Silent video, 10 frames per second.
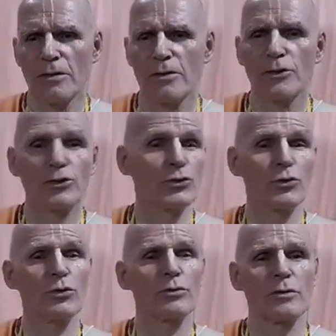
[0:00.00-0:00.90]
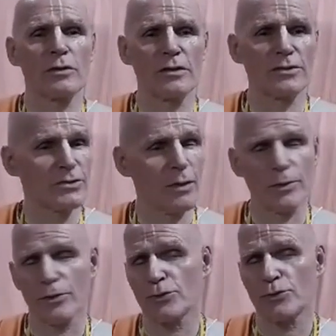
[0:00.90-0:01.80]
soon, some
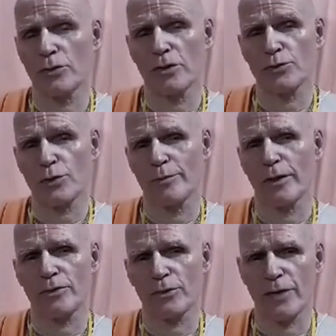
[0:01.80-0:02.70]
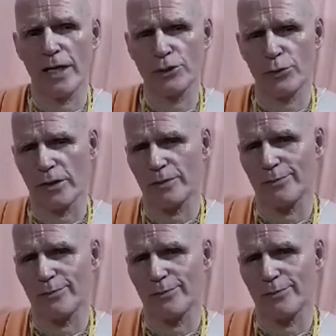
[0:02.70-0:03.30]
of those students were about to graduate,